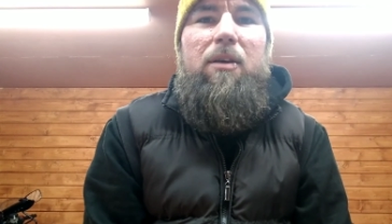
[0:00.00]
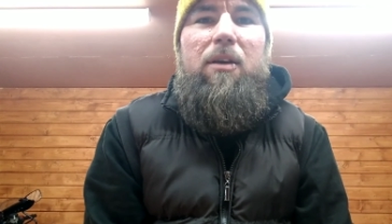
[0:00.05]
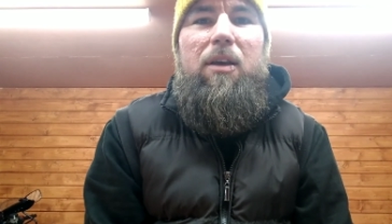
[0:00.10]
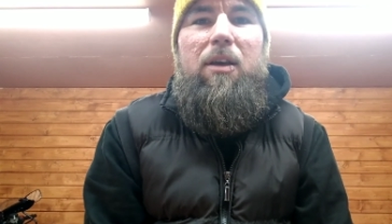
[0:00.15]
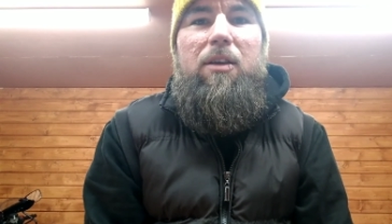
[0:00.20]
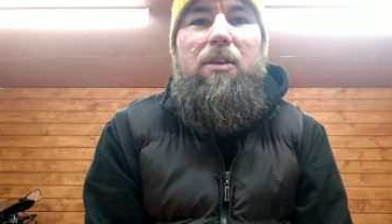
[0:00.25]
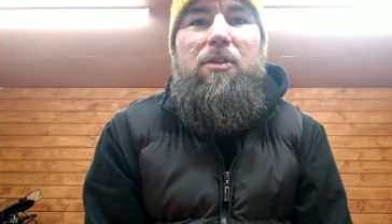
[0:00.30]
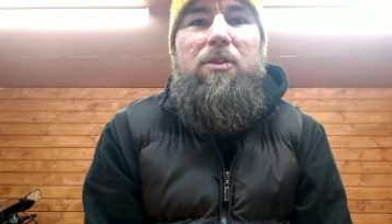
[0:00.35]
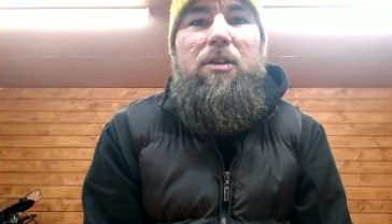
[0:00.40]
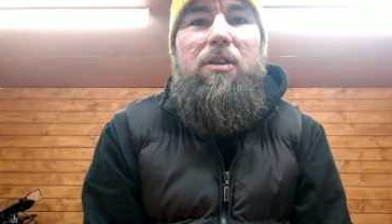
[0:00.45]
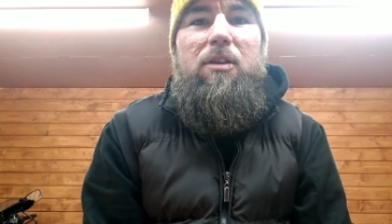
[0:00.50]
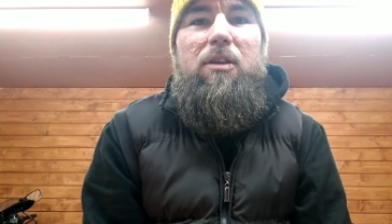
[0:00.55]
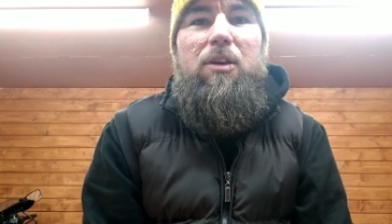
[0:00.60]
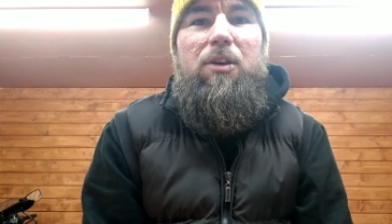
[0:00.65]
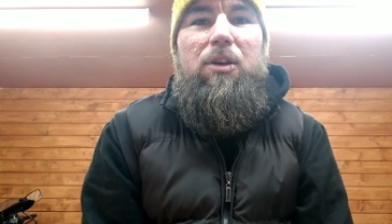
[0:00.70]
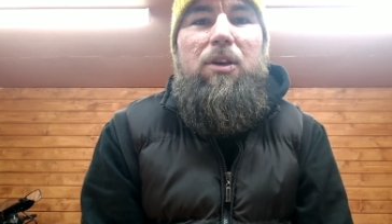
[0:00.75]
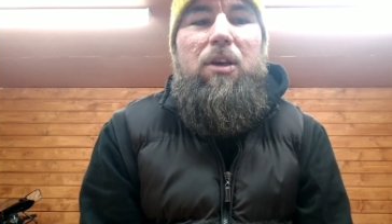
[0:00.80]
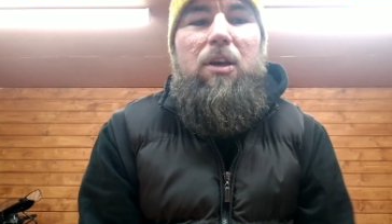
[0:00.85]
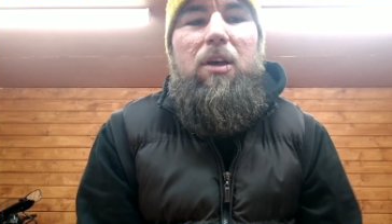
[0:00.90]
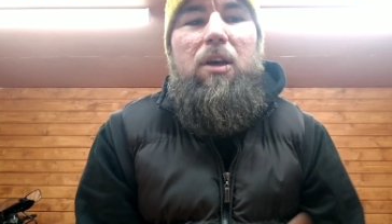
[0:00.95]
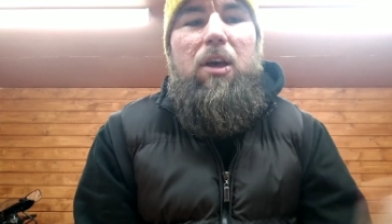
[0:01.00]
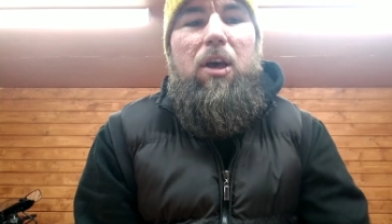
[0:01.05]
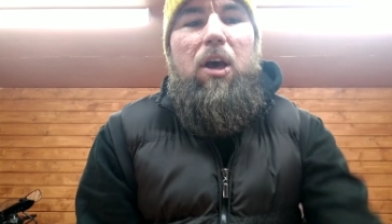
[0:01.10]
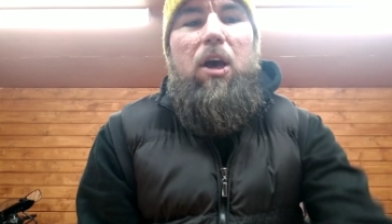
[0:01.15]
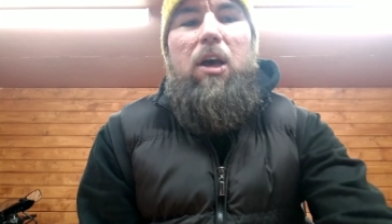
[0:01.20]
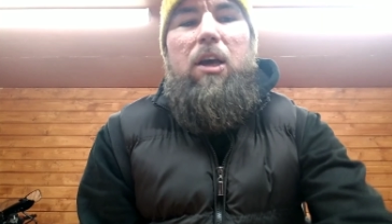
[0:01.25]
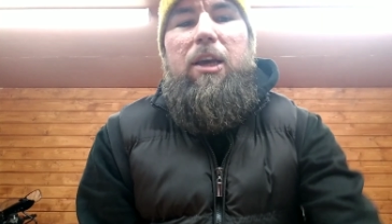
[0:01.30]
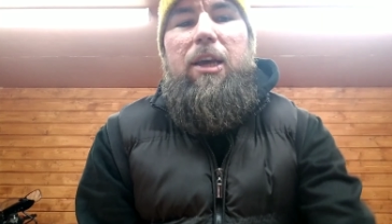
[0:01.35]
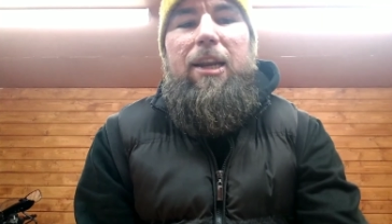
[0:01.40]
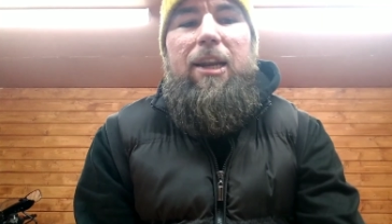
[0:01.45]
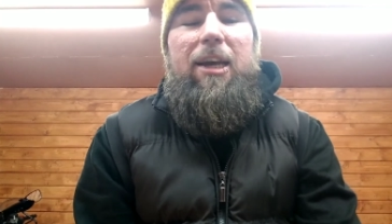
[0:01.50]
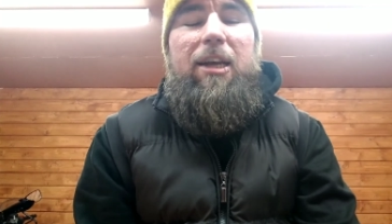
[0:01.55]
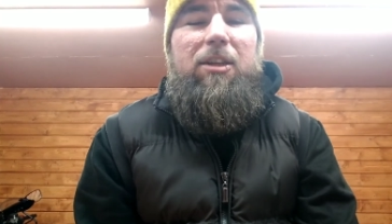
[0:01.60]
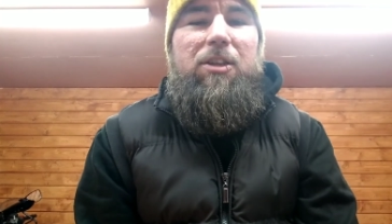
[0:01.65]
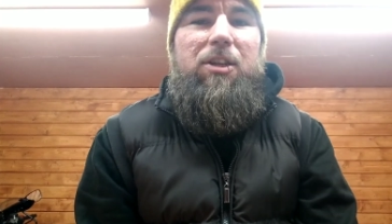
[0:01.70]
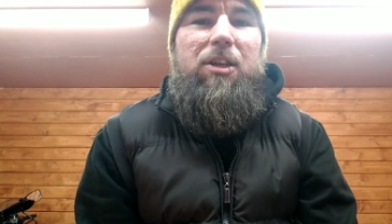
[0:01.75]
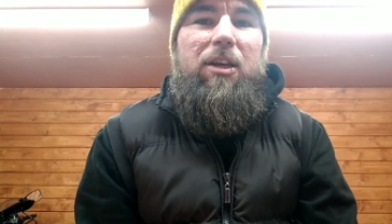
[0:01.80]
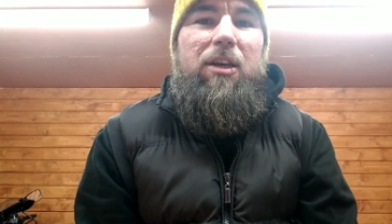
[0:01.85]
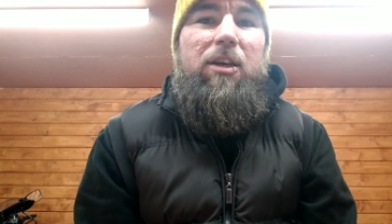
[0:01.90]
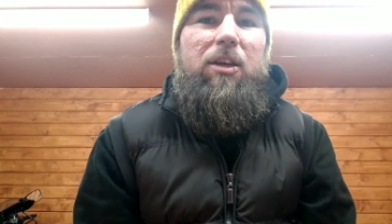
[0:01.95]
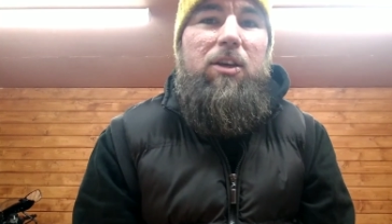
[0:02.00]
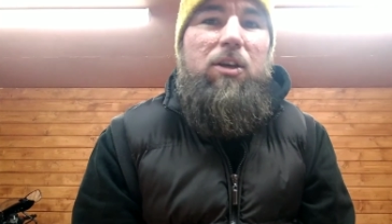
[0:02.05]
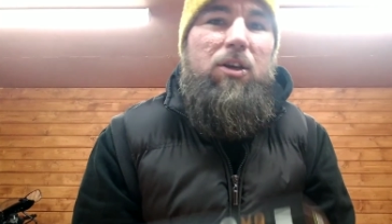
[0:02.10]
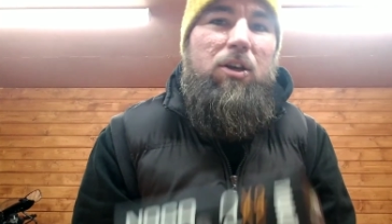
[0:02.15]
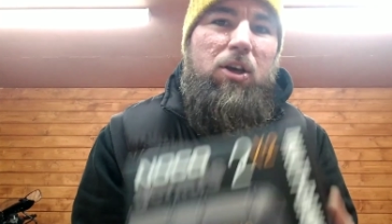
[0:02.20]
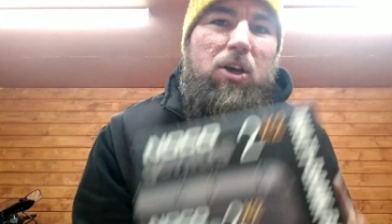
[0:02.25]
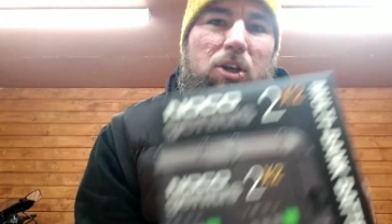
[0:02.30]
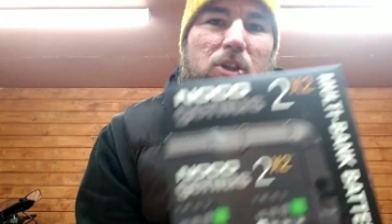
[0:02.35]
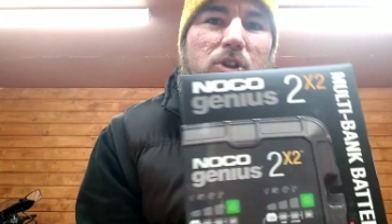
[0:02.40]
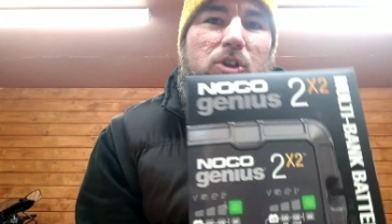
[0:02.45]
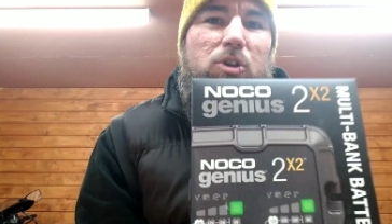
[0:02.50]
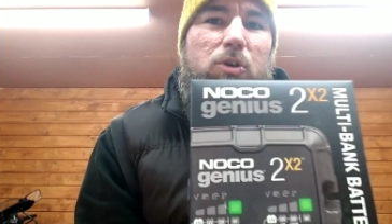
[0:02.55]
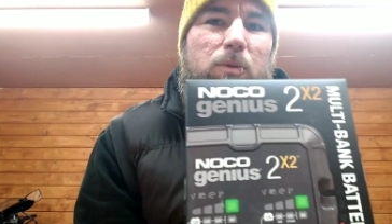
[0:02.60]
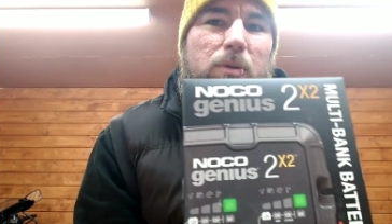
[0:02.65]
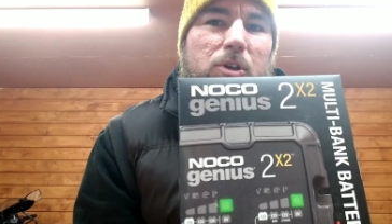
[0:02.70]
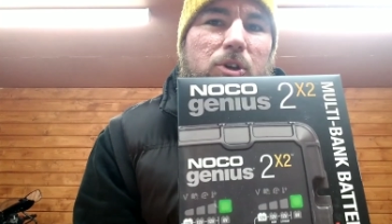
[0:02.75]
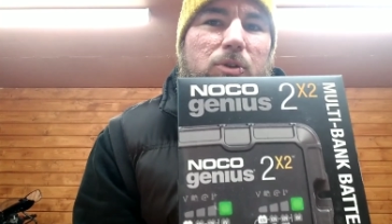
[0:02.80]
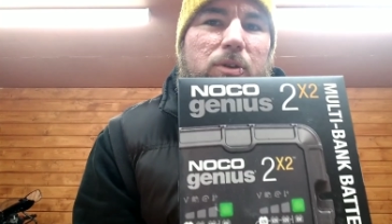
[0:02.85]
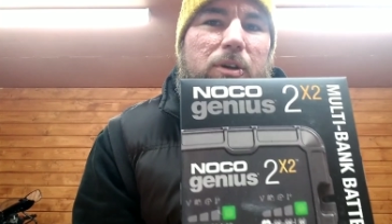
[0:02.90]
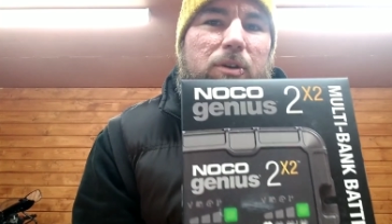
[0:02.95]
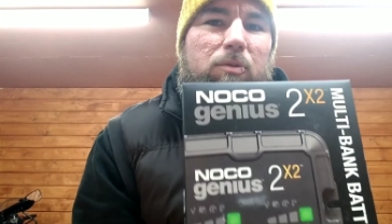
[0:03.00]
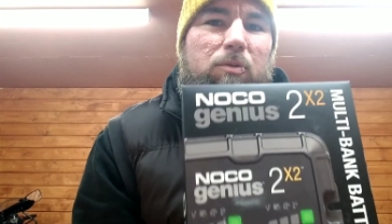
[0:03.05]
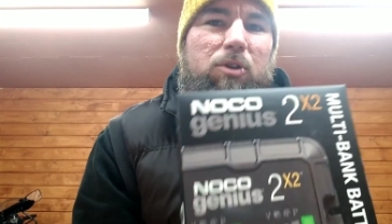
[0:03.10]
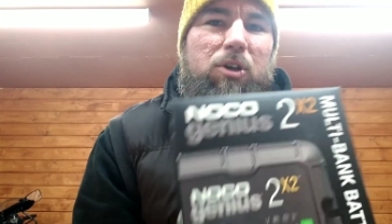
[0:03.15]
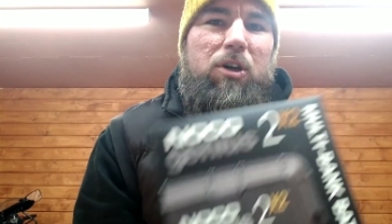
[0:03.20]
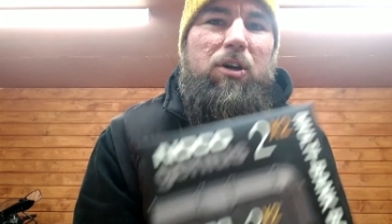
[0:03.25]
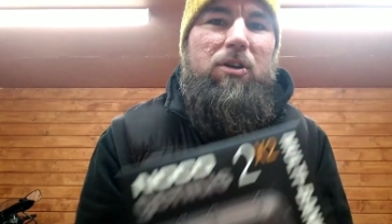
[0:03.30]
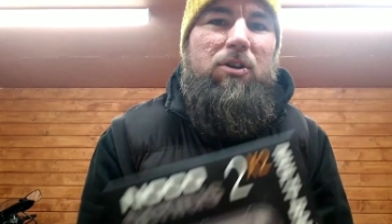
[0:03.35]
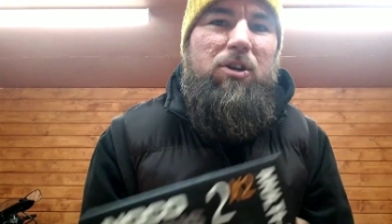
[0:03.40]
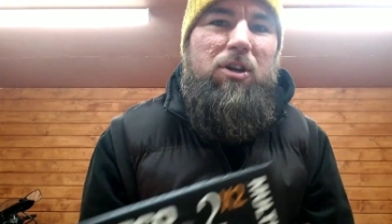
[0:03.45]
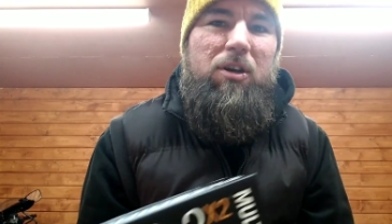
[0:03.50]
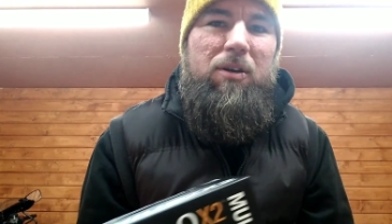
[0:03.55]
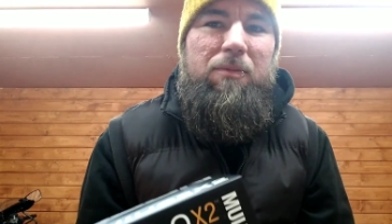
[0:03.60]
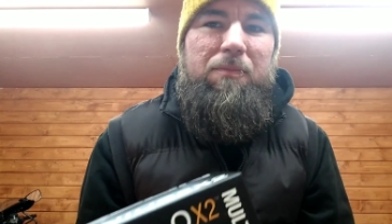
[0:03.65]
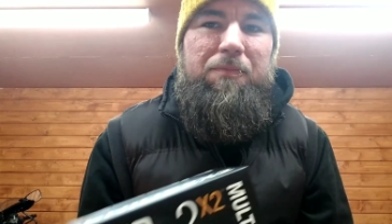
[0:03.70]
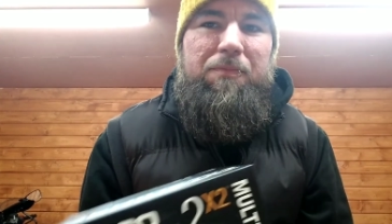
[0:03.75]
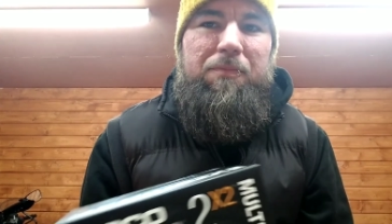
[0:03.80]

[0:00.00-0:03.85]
is connecting it to a trickle charger.